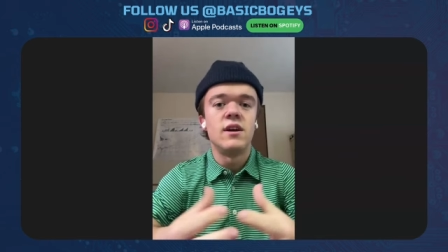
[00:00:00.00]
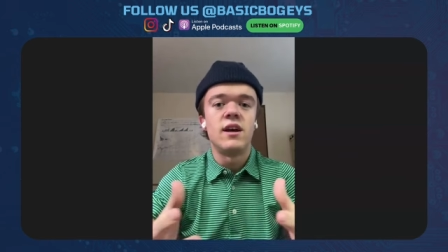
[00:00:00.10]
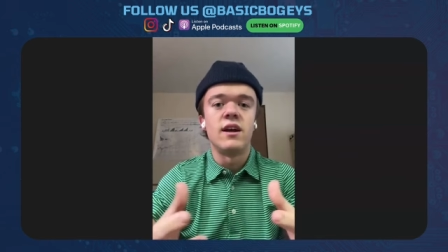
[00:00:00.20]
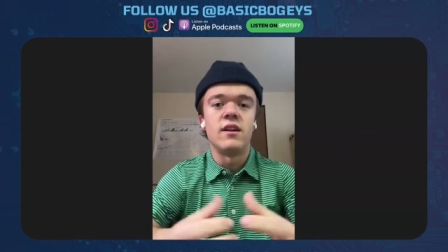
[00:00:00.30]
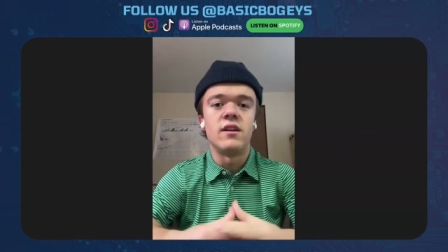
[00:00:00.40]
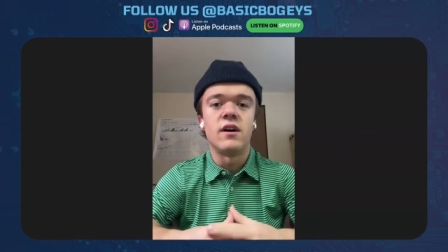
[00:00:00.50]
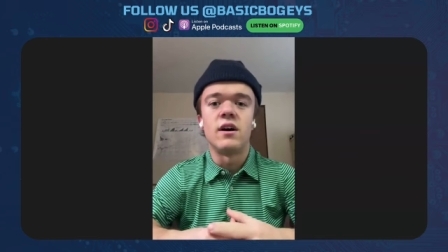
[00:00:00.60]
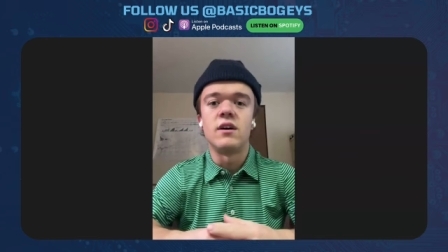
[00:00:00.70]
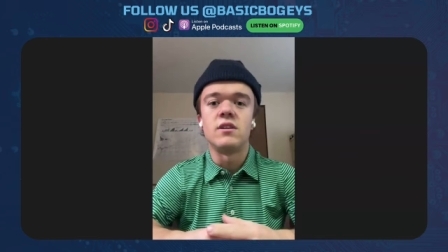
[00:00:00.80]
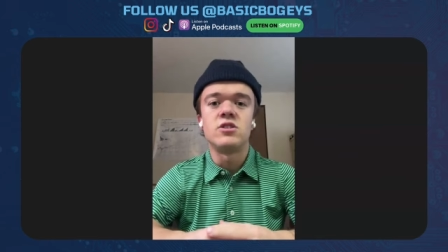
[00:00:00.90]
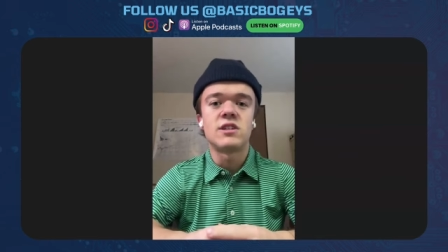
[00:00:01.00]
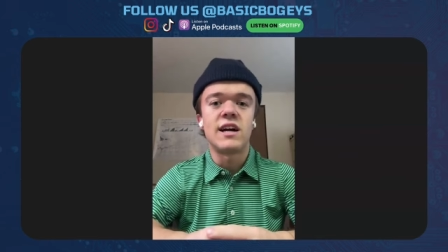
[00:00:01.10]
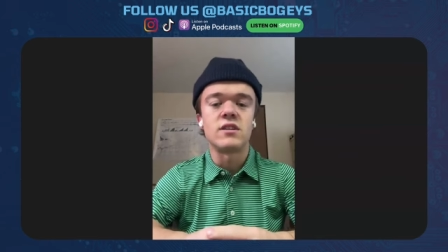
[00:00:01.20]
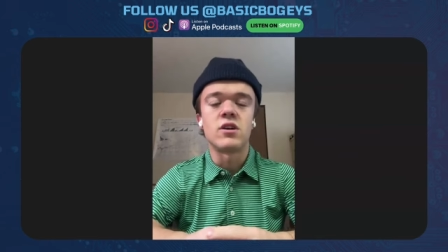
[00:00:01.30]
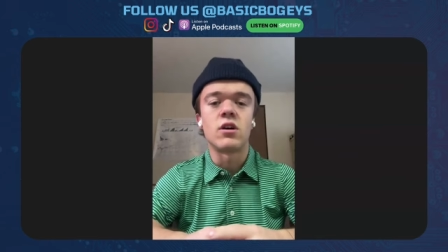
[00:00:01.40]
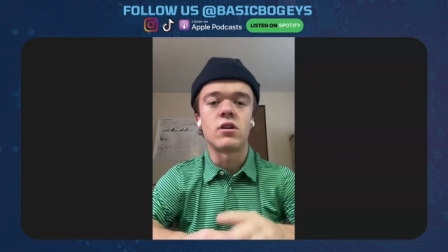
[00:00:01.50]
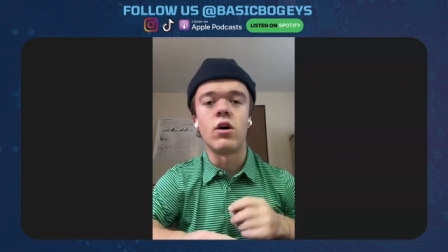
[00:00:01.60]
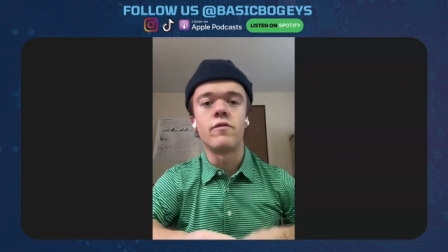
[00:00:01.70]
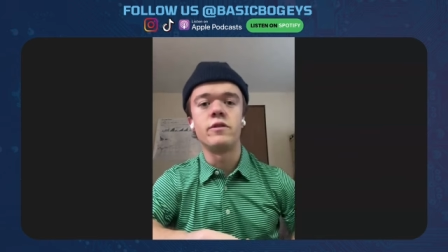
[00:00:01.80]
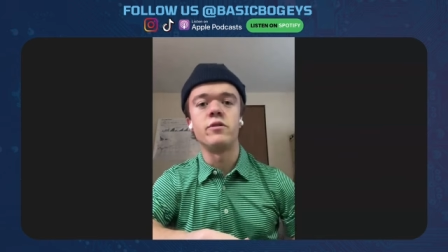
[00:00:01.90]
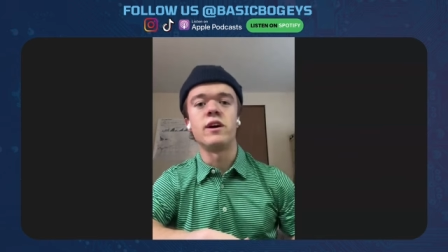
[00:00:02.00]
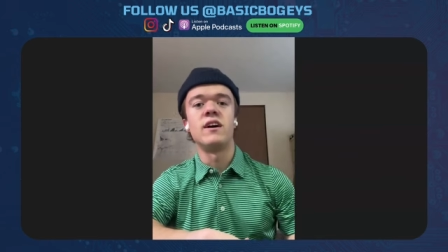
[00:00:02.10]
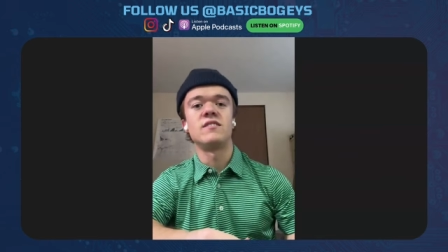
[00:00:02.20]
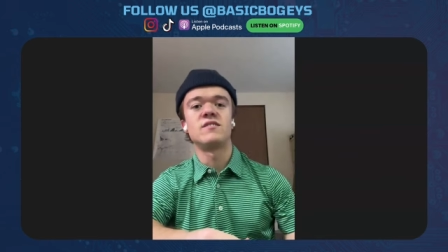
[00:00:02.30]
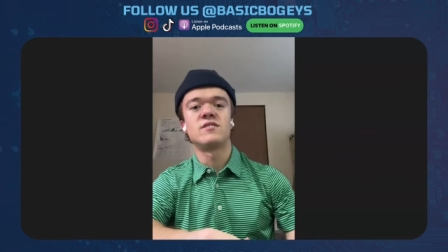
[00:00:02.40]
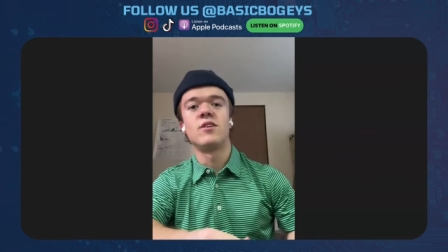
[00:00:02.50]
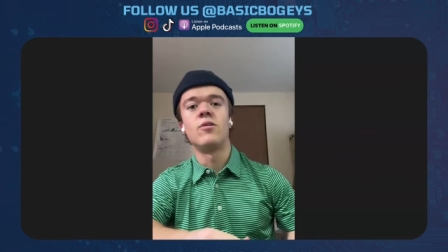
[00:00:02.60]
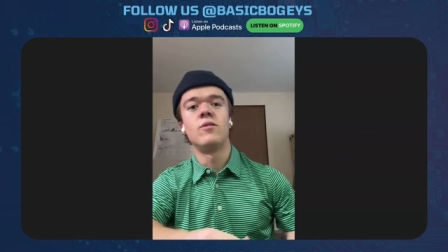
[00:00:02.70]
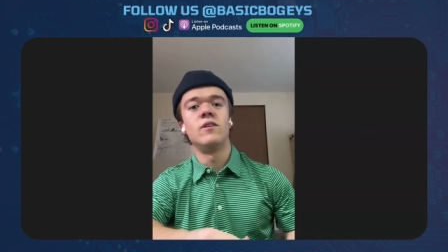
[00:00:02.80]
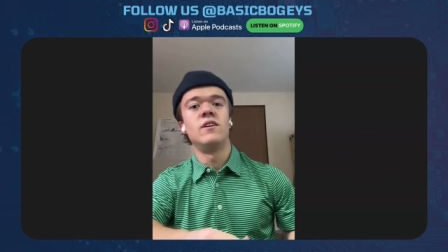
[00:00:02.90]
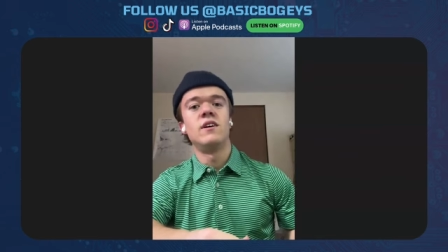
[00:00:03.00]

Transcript: and uh, just kind of talk golf with you guys. So